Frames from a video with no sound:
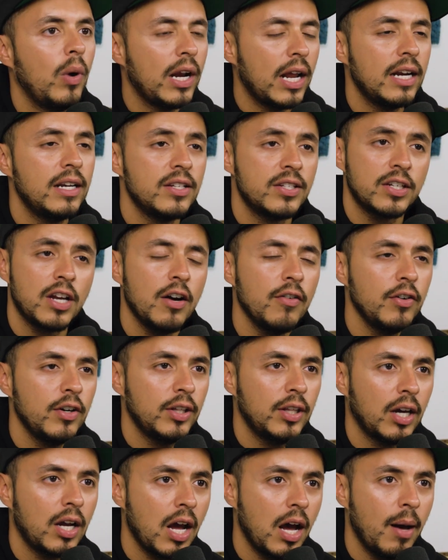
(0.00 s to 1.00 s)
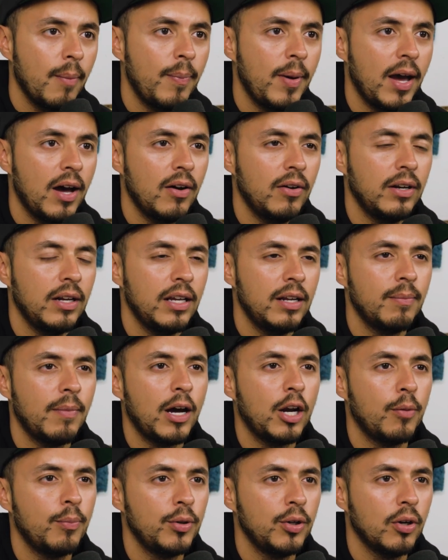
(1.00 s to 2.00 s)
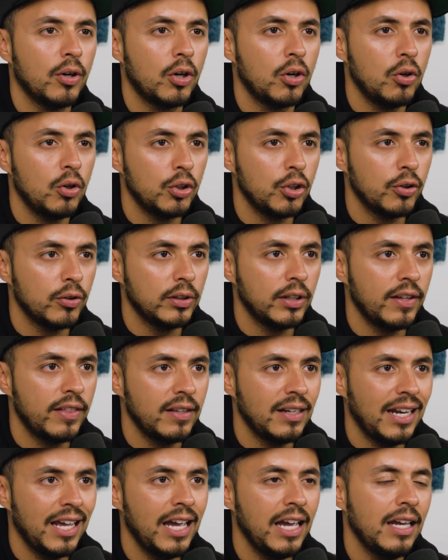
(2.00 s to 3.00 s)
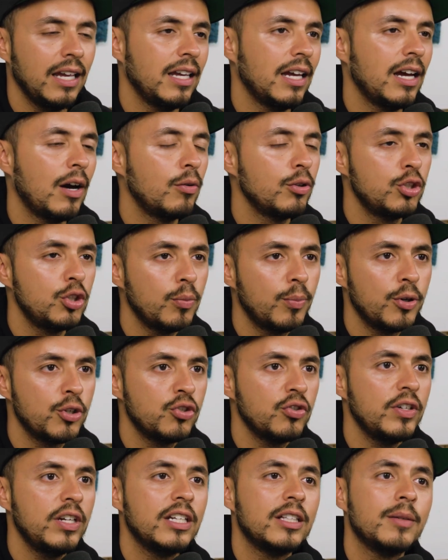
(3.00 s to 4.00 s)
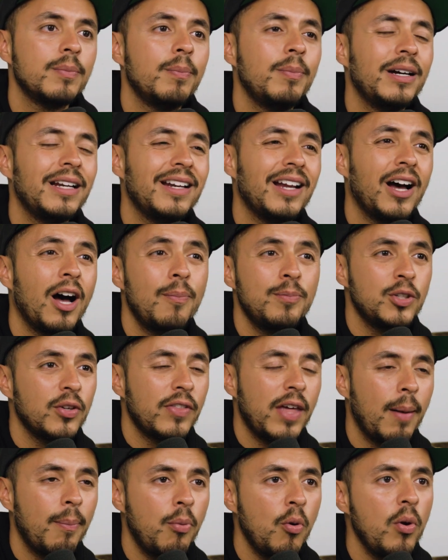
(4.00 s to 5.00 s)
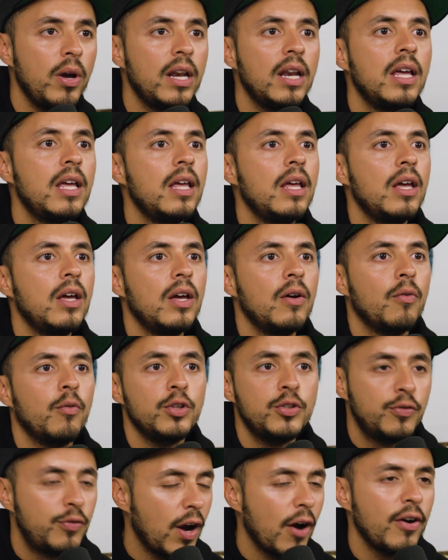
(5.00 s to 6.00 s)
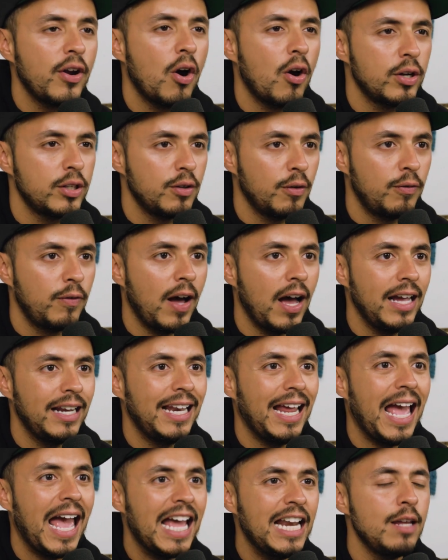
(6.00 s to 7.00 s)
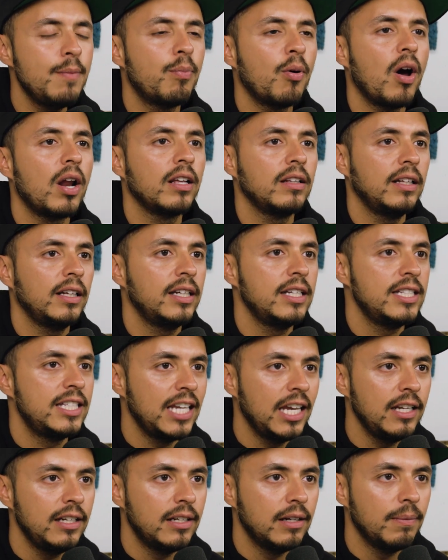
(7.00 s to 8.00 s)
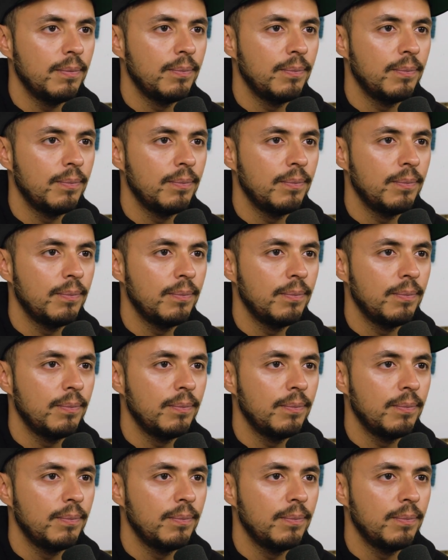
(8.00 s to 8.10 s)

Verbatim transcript: When I discovered the compound in MitoPure called urolithin A, I was super intrigued, but up till that point, was very hard to find any product that contained